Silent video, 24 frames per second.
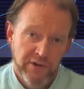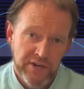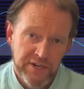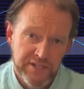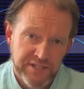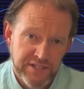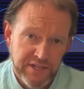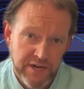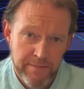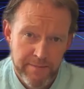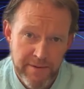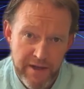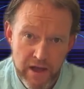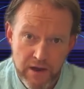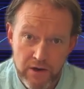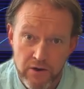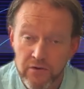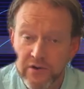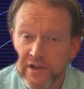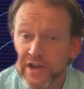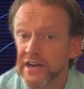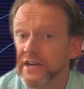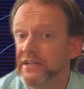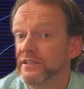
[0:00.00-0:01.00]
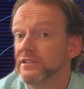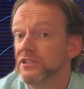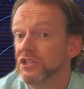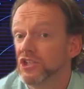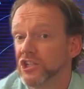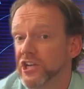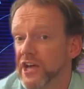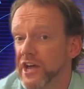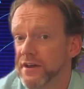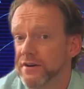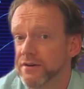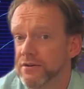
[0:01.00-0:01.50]
I set about creating this
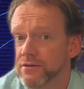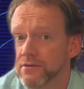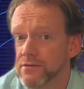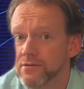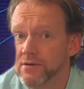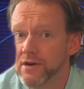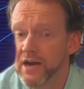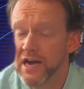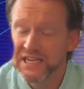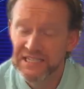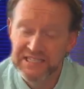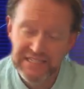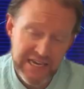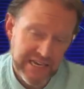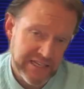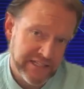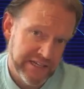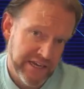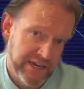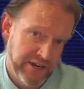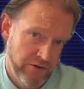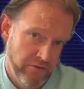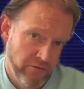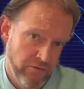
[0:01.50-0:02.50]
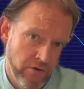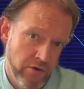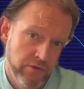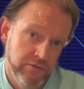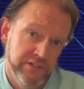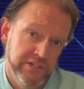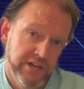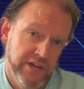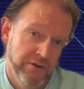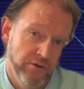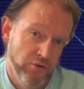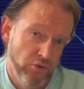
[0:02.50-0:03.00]
channel, I sat down and wrote
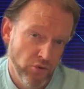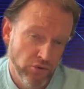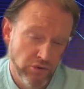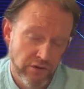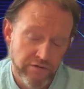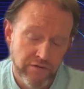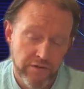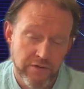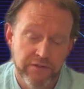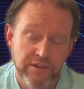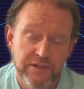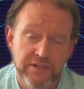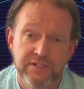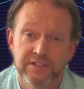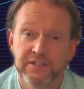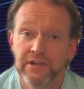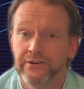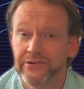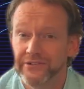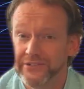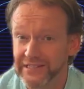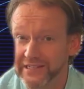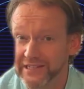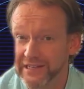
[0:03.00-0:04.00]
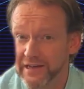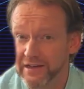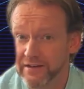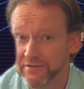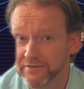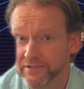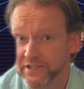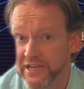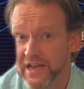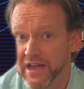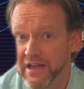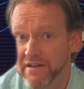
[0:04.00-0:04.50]
down all of the things that I would love
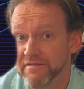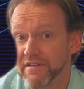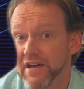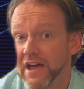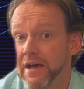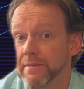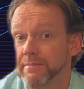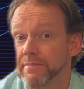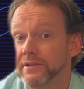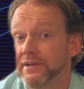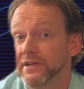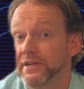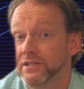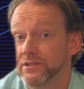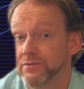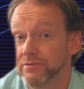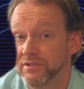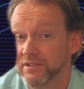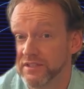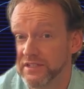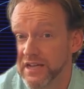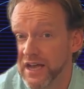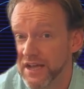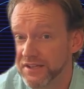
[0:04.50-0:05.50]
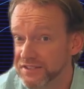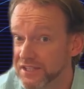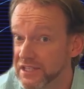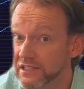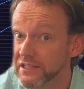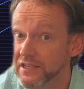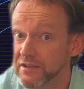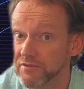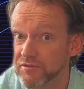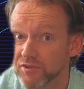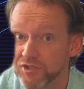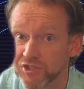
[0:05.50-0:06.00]
to have happen as we start to
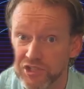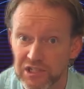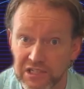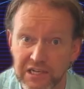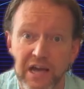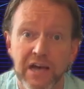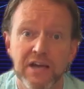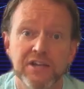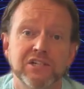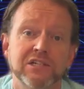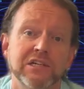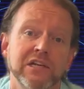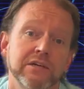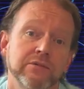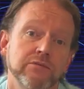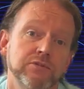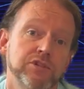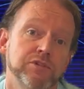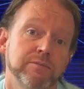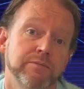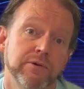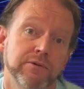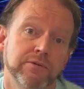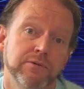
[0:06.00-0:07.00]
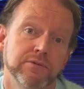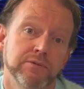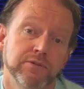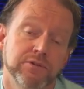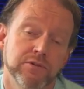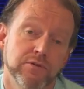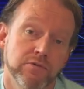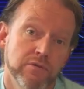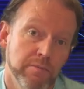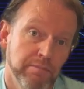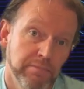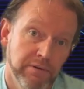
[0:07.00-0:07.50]
leverage large language models to
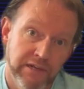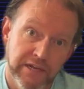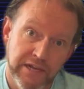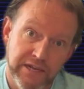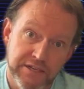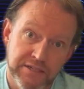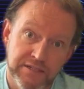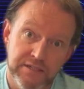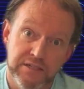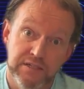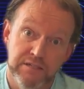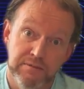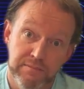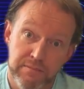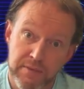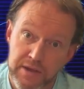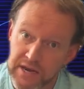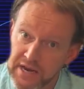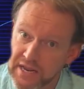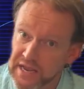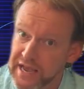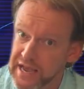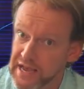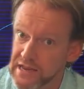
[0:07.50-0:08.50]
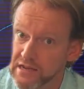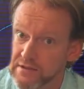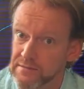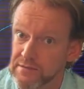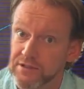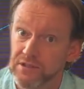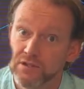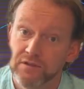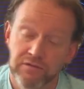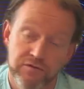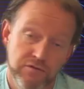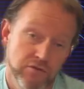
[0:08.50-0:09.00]
replace as many
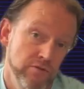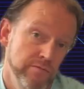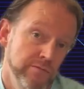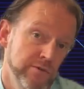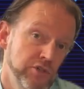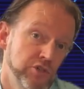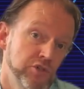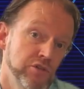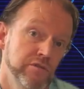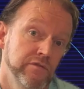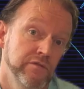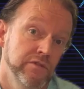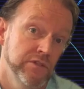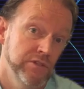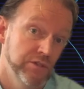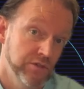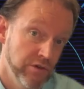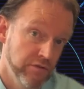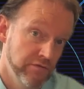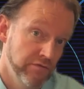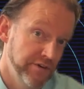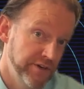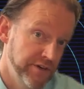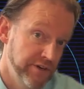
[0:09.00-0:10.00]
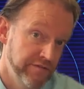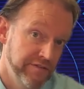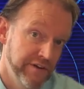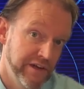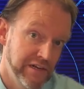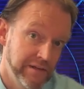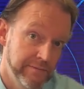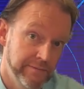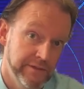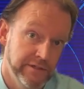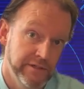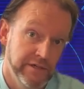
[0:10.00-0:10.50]
elements of human-driven software
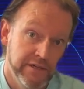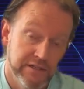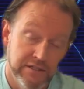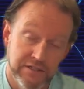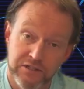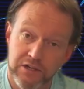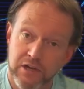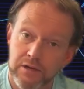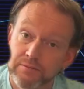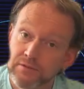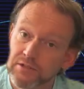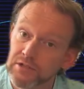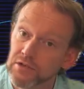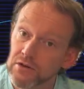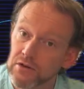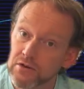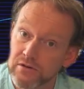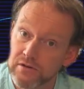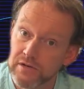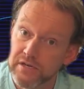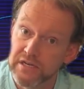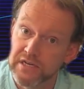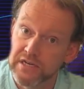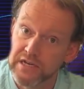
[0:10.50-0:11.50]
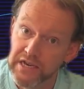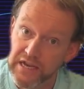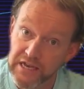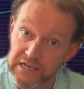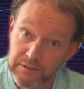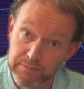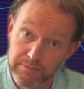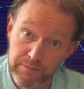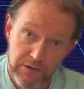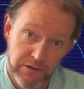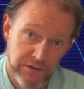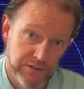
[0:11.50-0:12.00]
development and cybersecurity as
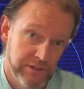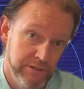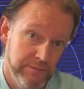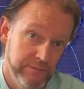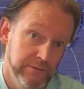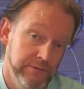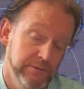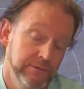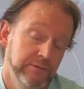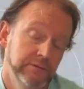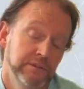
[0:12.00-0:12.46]
possible.